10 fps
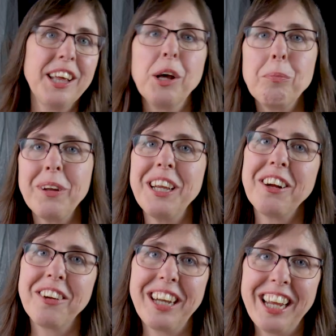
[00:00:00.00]

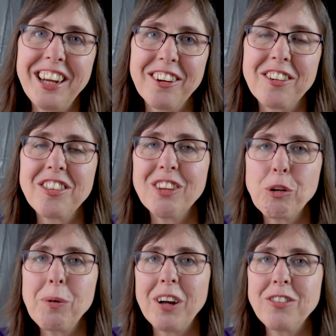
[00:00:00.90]
Monique Renee here, Silver
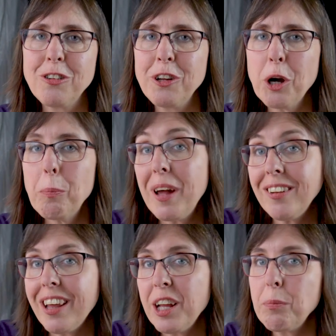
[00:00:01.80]
Paw Studio
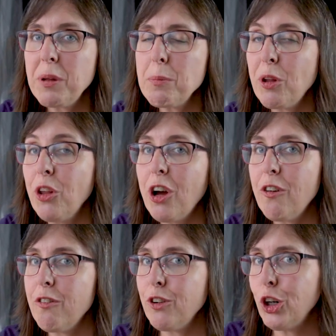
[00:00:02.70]
pet and people
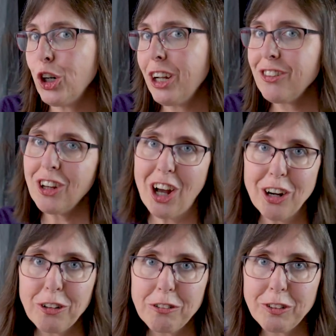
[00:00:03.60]

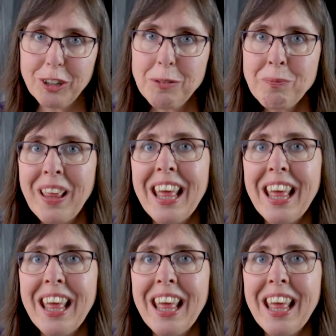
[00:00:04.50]
photographer.